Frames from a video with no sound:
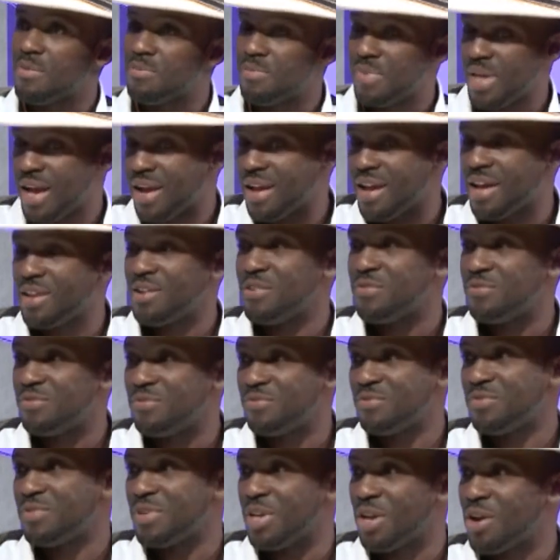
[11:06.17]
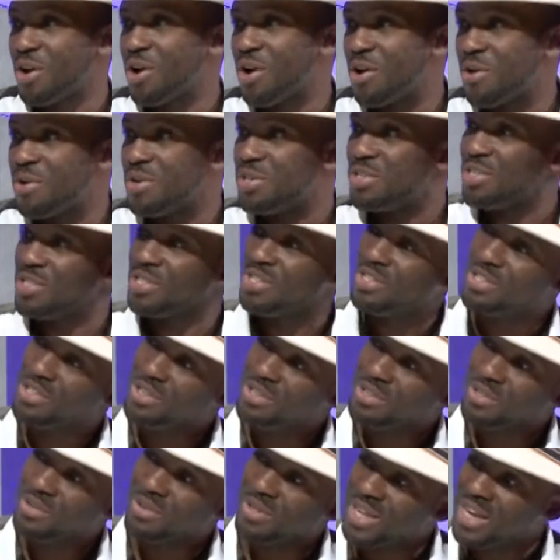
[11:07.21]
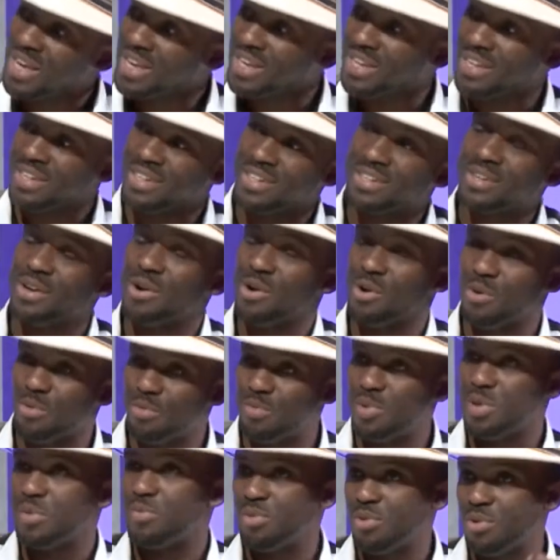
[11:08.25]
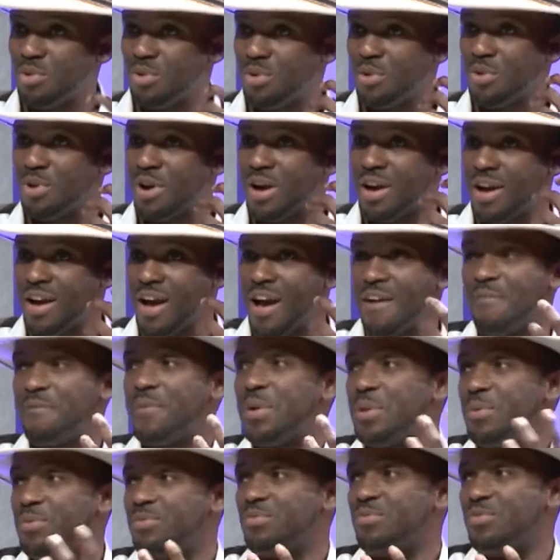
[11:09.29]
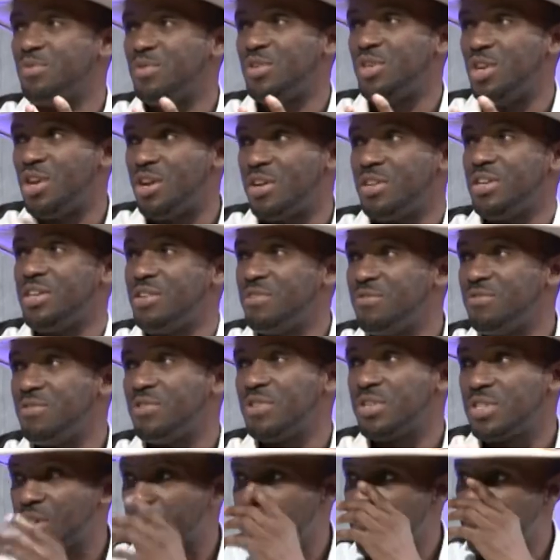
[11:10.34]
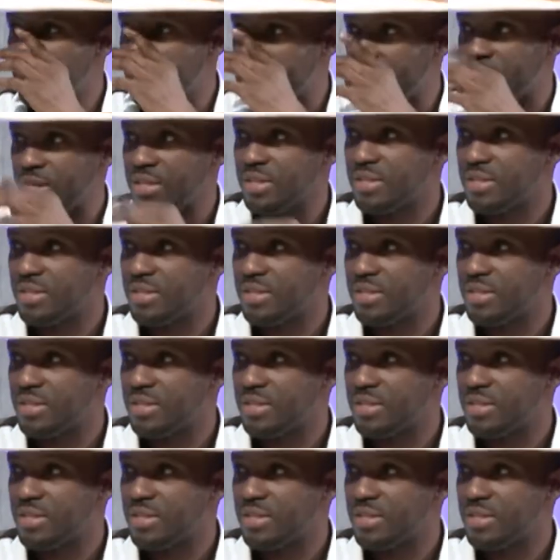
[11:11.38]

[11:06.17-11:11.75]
that kind of encourages, you know, like, people have been yearning for something.